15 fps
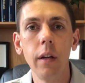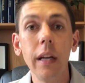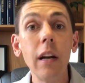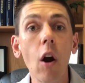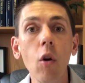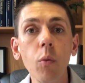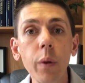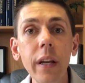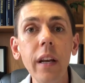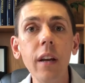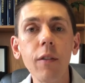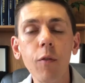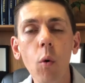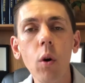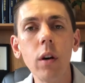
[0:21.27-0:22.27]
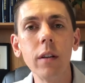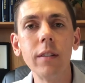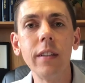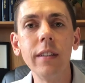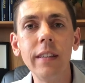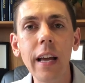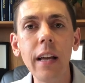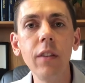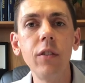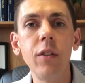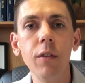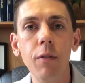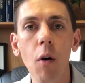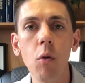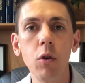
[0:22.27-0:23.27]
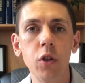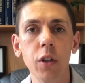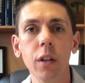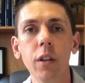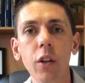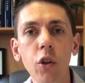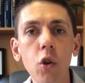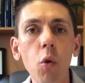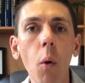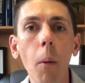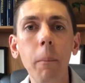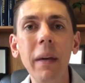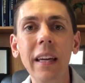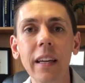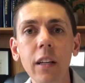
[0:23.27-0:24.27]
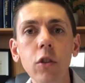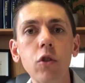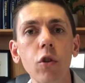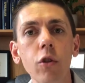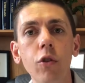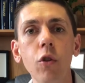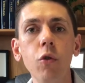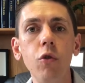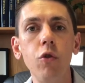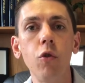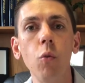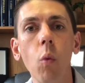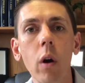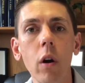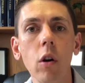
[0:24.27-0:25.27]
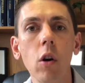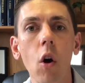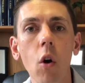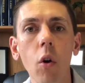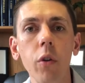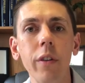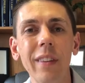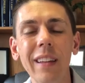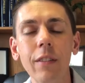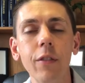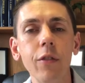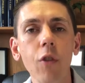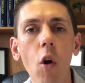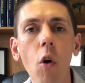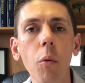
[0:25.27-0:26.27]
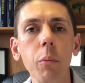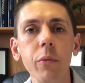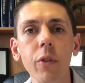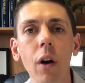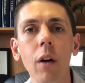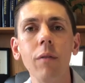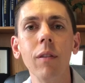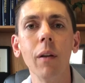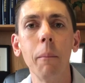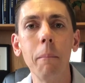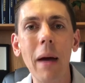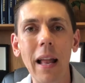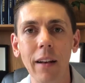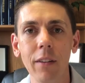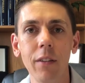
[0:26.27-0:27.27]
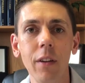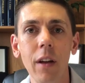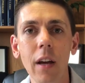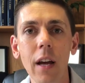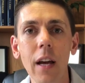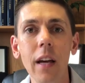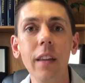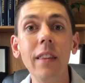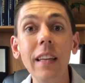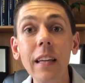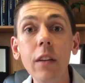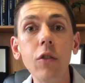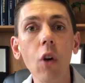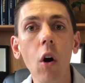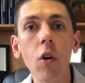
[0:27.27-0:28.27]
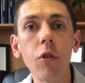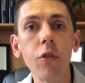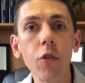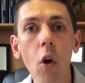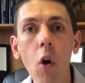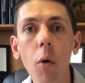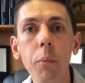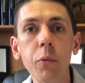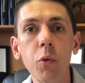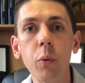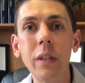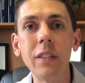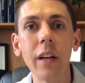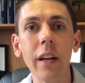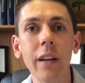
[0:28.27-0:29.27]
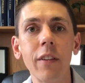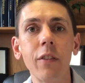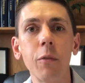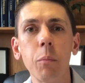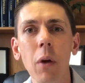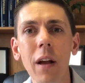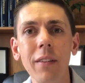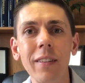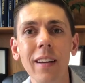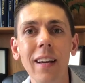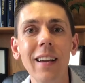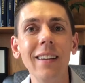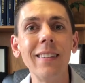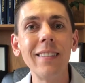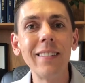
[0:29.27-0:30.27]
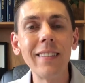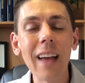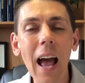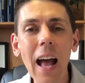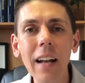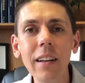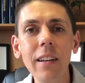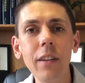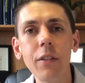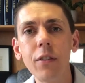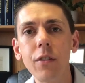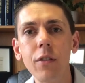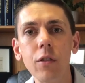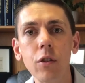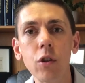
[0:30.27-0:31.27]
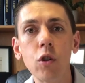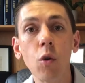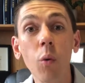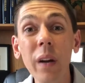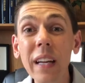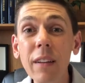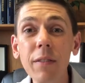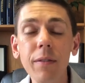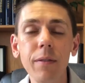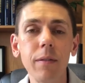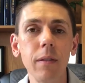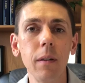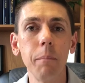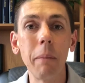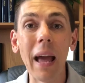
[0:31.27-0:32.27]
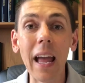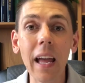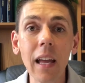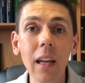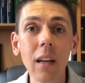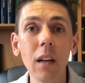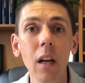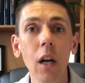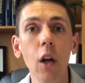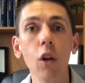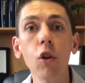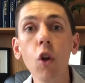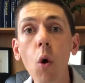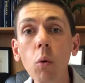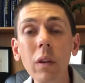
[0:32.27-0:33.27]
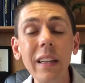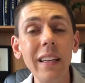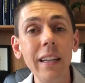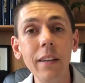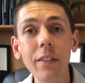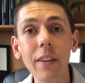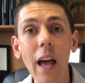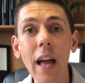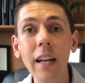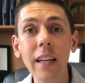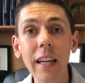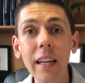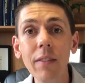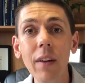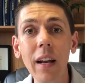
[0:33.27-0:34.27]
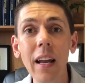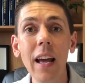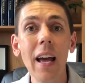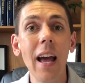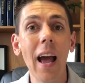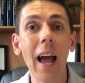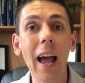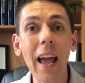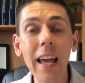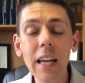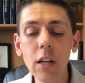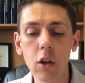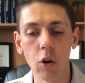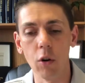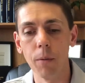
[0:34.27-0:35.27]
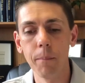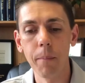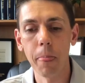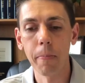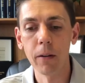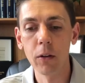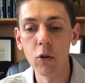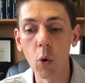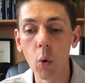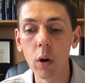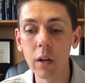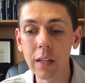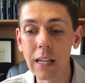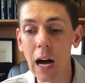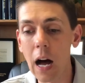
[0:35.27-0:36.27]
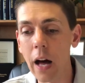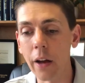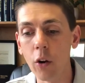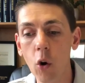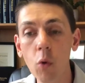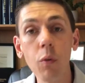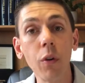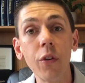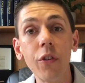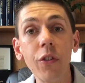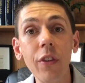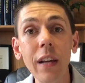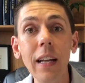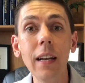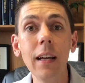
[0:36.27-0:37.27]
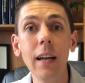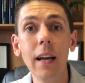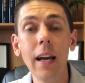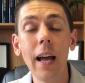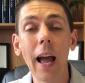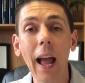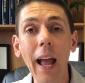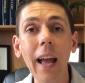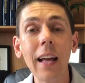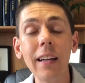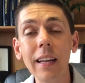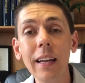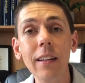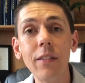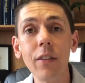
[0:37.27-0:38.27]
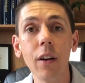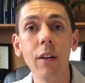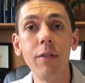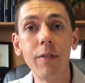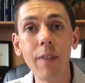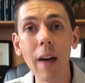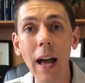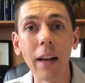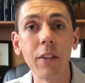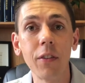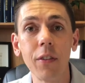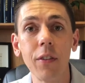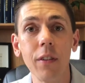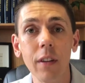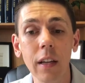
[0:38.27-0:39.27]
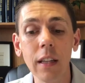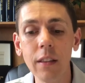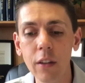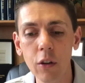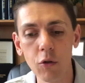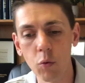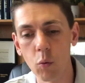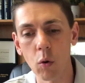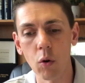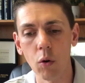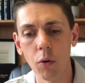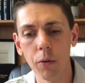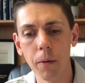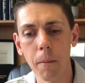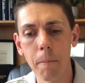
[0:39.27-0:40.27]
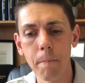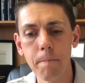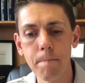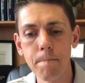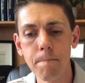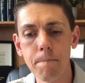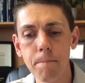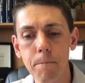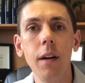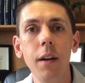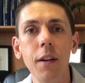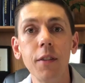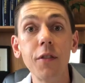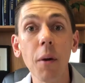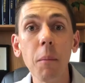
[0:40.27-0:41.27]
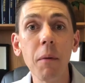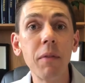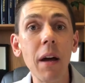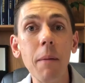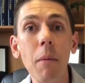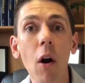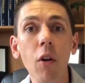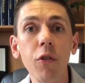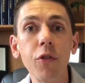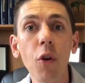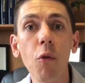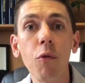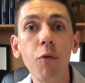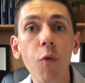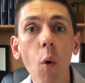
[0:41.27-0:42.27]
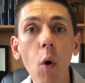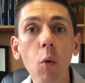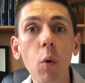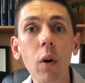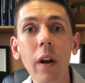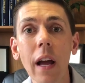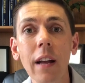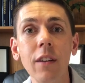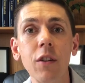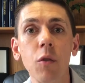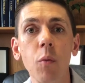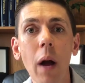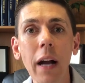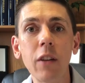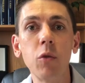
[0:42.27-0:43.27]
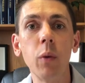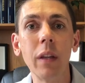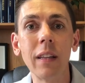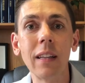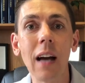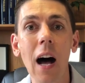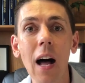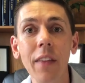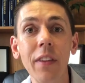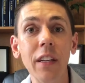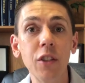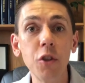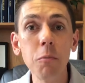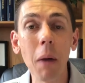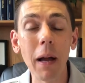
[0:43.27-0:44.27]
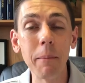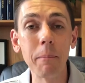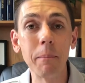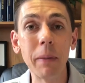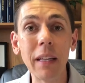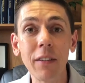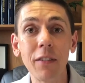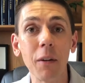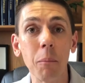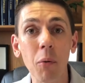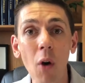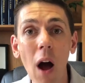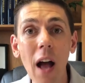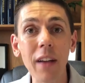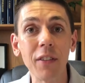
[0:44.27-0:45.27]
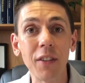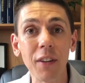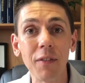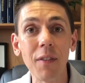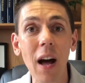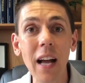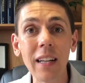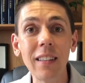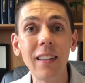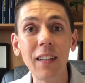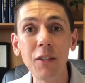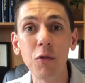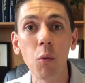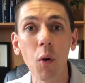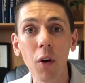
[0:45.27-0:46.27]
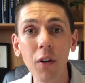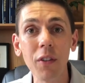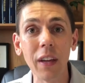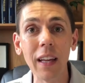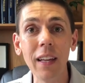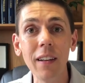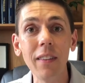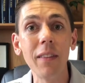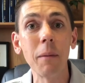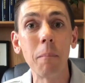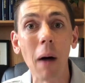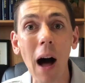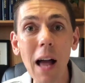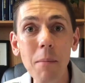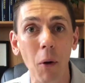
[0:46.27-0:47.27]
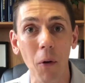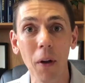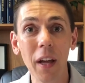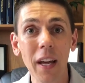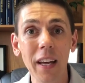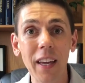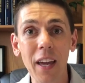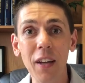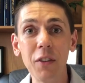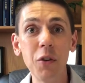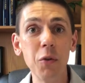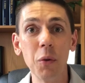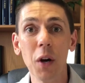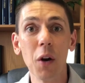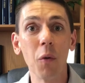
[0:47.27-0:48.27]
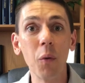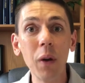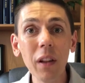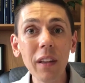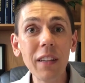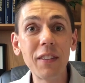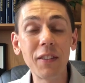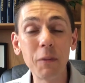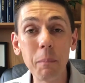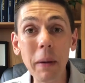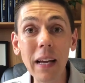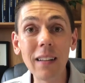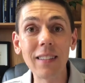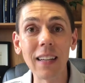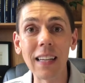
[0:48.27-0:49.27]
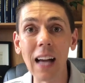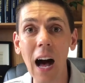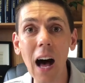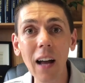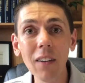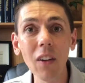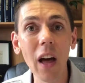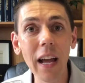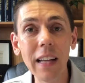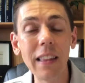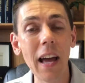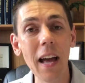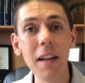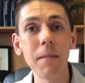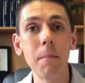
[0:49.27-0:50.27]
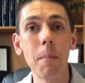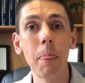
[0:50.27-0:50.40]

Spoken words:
In our reading for today's devotion, you will be introduced to what are called the Psalms of Lament. These are psalms which express sadness, grief, pain, loneliness, and even anger toward God over sin and its effects in this world. Some of them are so forward and direct with God that you might be surprised to find these words in the Bible. Can you really speak to God like that?